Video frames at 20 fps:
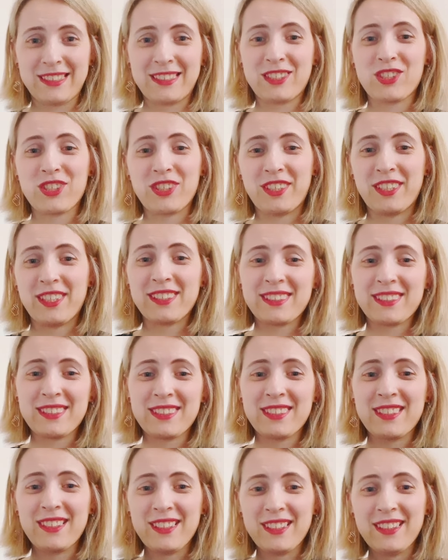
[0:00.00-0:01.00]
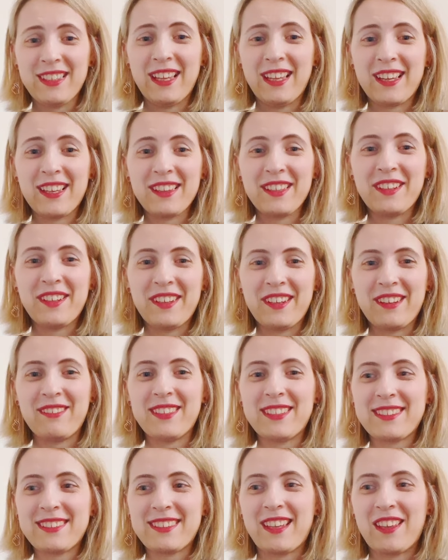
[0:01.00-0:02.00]
shirts, Long Learning
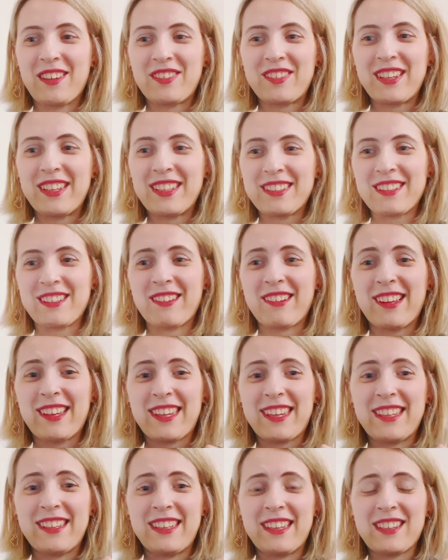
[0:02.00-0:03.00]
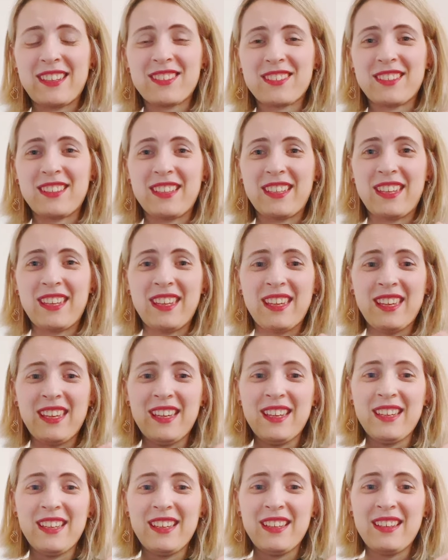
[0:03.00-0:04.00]
with Sandra, so I can actually
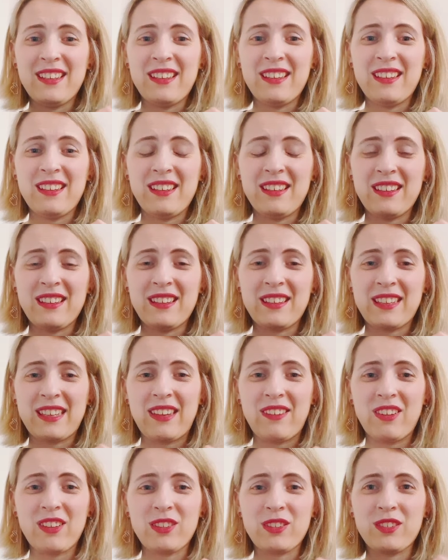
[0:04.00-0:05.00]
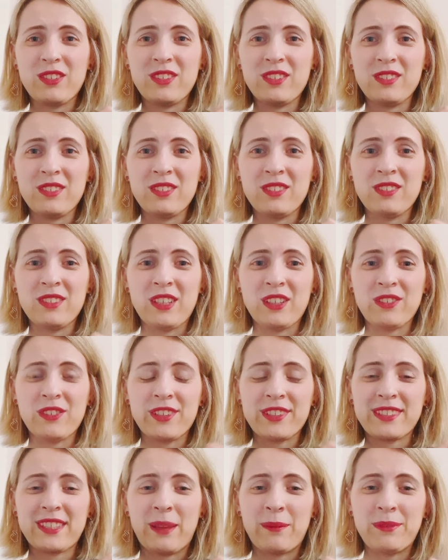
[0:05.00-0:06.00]
give it to you
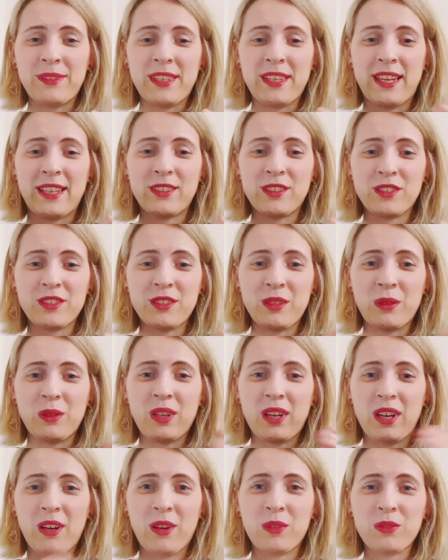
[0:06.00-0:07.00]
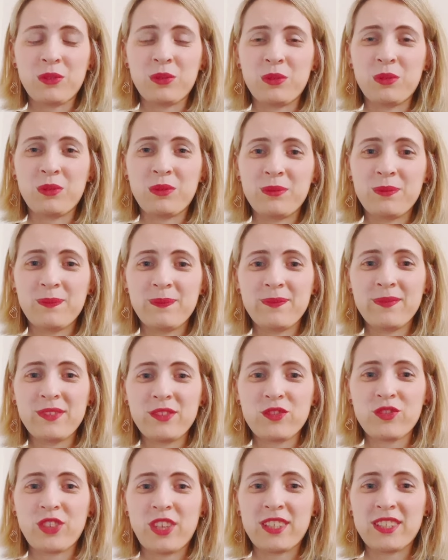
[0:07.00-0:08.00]
or something. I don't know how to
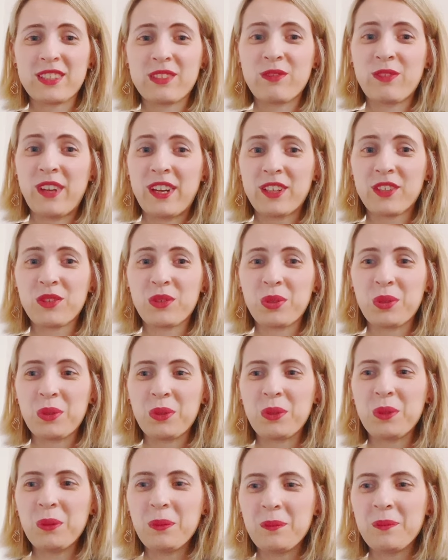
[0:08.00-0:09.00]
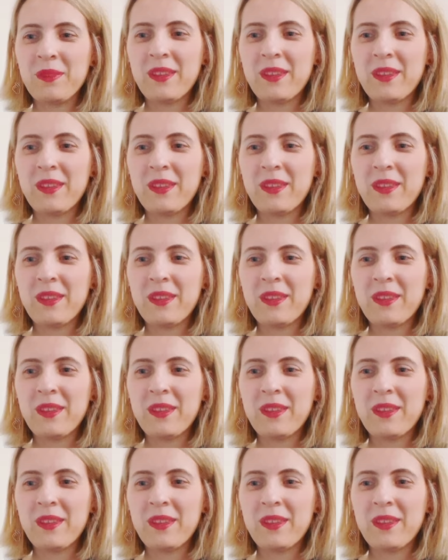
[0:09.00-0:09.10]
transfer to you.